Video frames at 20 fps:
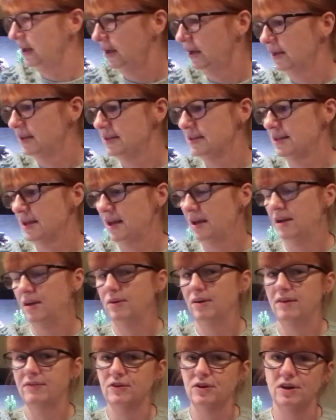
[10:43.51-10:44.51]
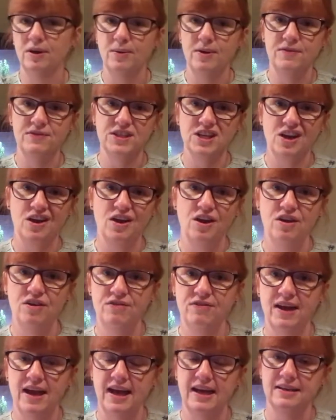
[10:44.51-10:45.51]
So I've got to go over to
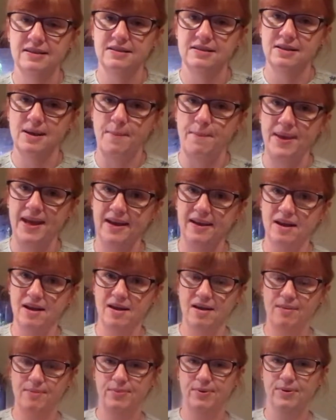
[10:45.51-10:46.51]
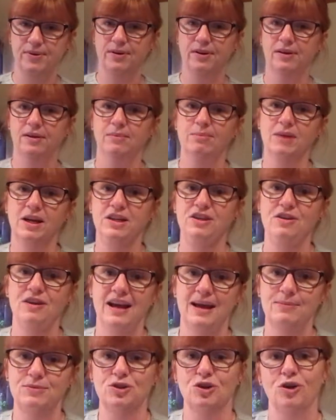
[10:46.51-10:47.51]
Hove and pick up my new
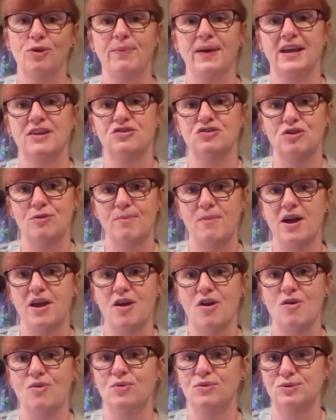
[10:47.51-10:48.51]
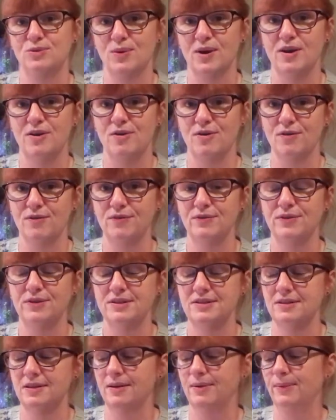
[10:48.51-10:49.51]
laptop and drop my old one off.
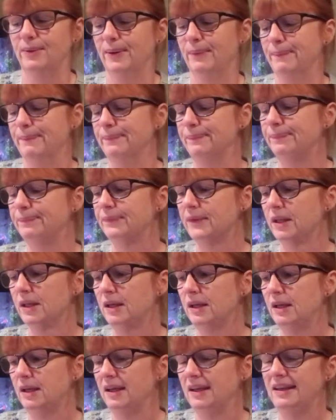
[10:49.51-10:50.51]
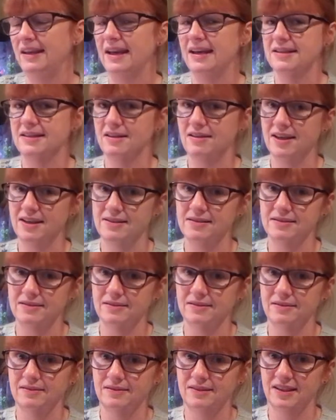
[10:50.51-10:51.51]
So yeah, so that's
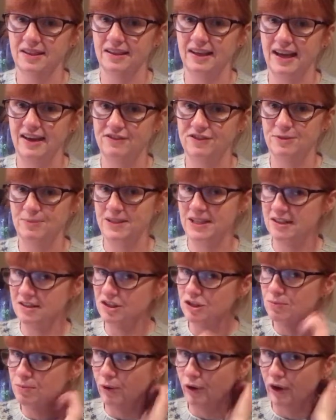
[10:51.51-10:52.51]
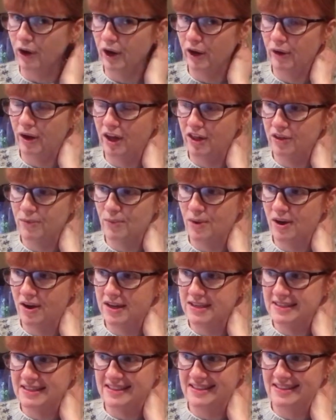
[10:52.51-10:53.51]
gonna have to be done tomorrow.
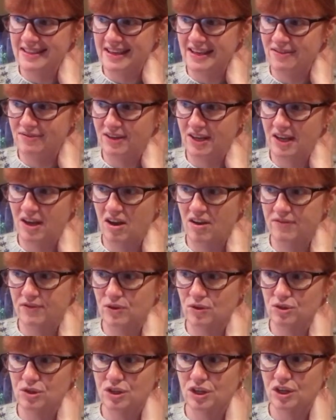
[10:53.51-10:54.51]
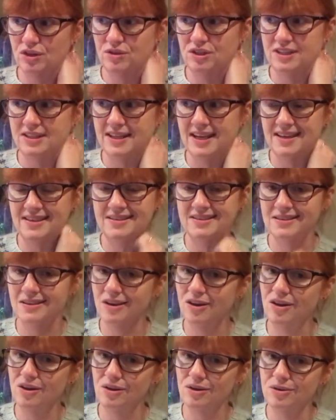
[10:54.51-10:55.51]
Otherwise this evening I've got to go to
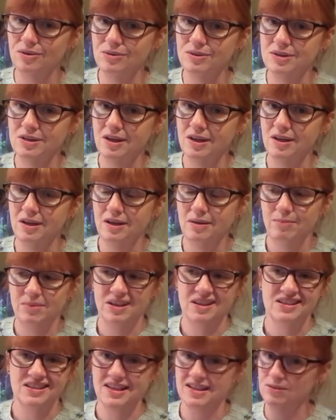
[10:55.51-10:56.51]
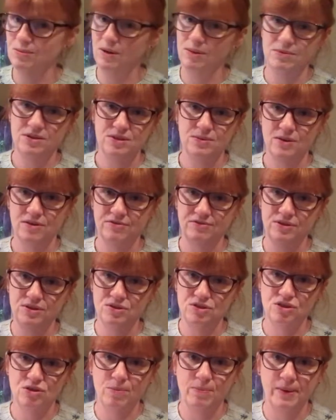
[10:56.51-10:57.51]
Tesco's because that's where we do our food
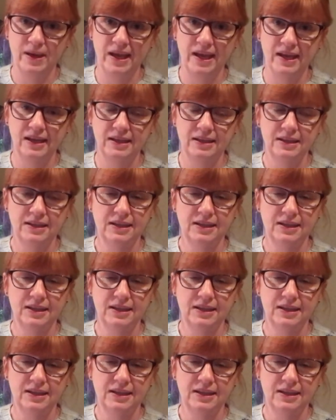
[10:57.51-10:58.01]
shopping,